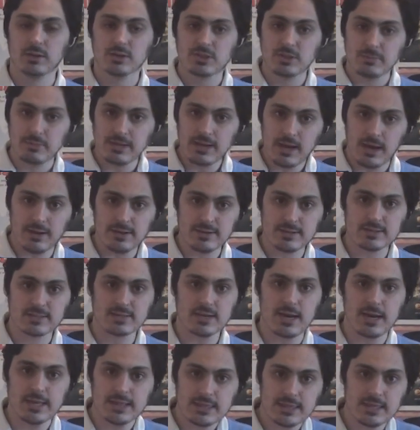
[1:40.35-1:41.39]
To be honest,
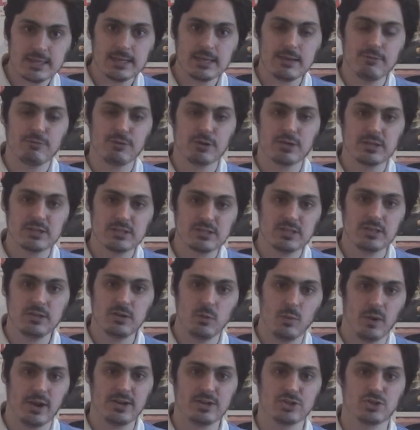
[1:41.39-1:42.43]
I think if a
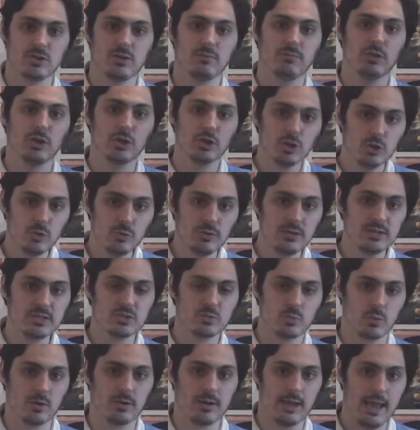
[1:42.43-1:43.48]
continuation of The
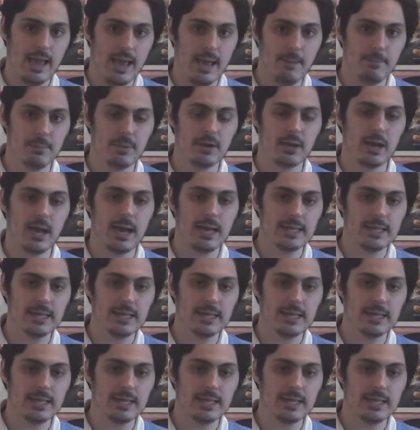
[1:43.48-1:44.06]
Goonies were to happen,